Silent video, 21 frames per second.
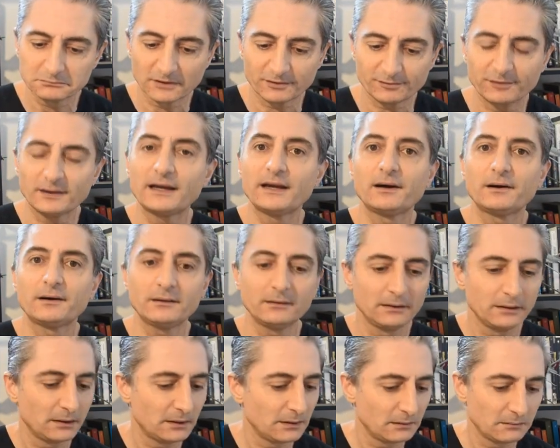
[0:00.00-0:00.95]

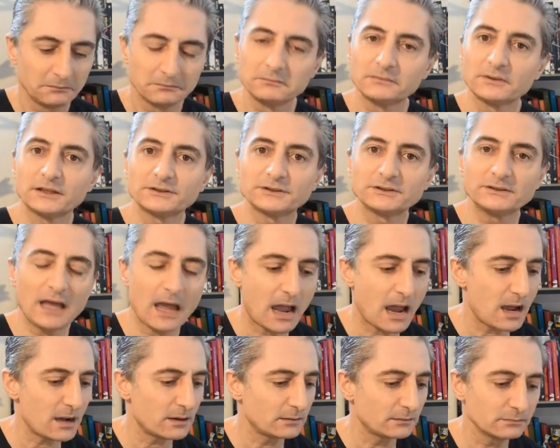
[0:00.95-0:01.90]
flare, touch
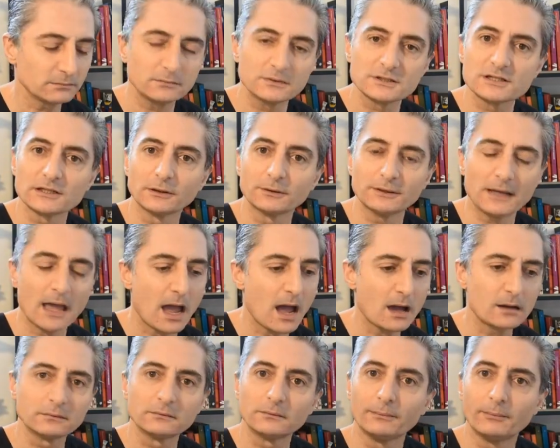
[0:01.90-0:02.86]
down, slow
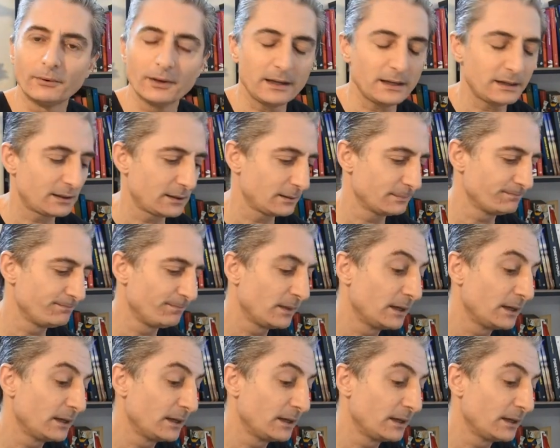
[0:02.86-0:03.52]
down, brake.